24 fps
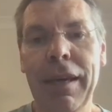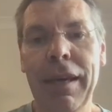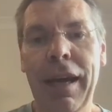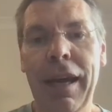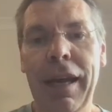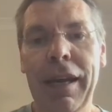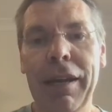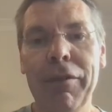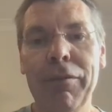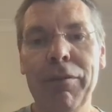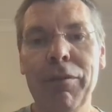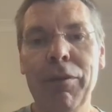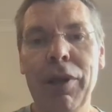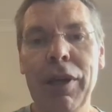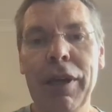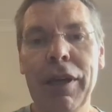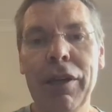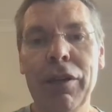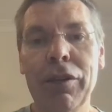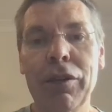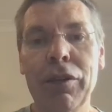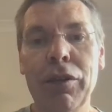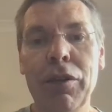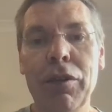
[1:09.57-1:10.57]
And if we
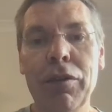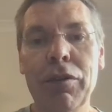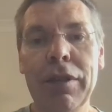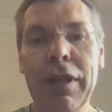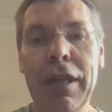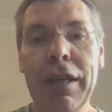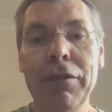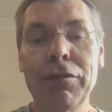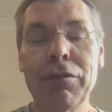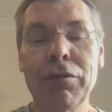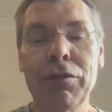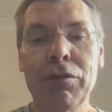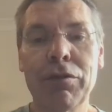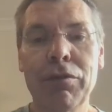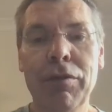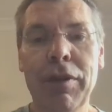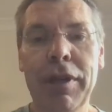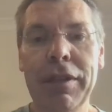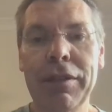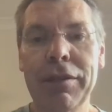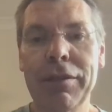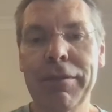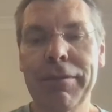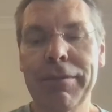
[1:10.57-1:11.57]
can use less
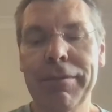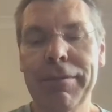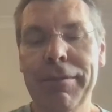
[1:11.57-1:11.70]
restraint